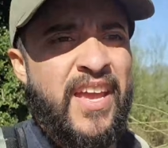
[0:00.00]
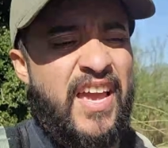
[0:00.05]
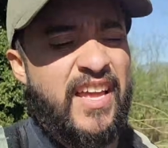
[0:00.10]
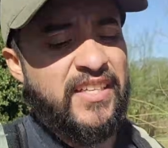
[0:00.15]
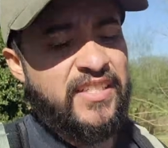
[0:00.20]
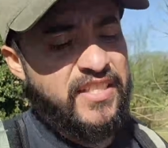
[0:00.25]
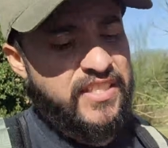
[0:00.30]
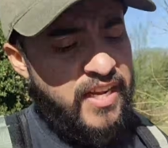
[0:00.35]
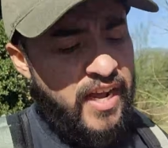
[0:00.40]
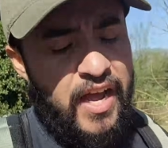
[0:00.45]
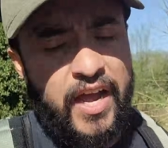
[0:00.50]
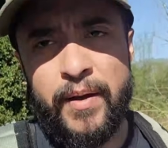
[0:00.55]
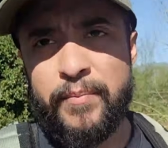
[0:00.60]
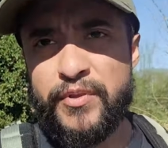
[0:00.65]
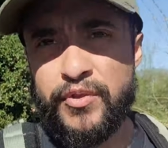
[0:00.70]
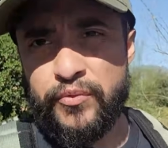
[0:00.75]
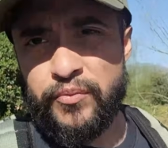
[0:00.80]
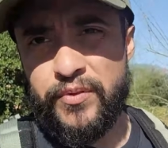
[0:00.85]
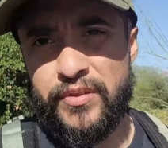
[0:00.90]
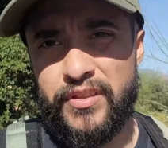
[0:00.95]
and it's time
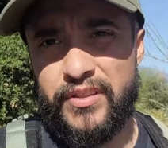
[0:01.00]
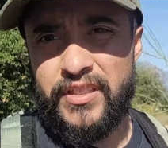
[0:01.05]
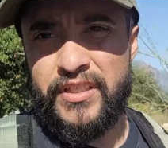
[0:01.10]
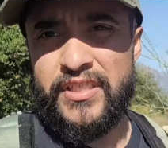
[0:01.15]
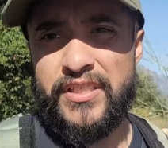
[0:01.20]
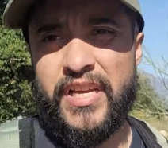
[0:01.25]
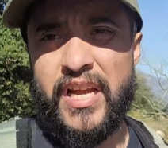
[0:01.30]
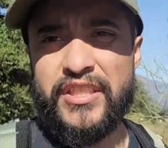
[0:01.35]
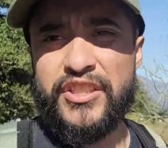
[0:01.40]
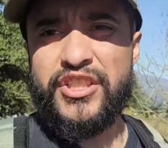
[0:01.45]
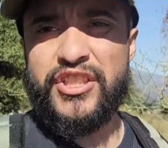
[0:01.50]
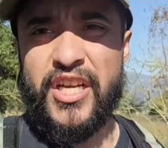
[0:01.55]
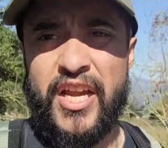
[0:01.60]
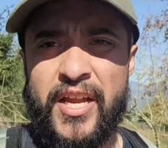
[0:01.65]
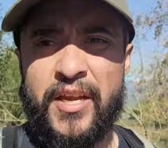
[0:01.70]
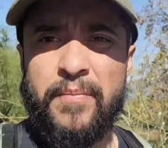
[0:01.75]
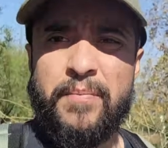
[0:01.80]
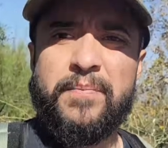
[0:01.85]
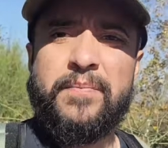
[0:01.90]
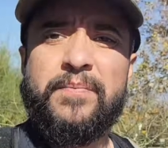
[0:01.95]
to release that
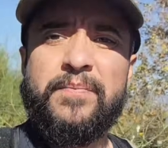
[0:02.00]
shame,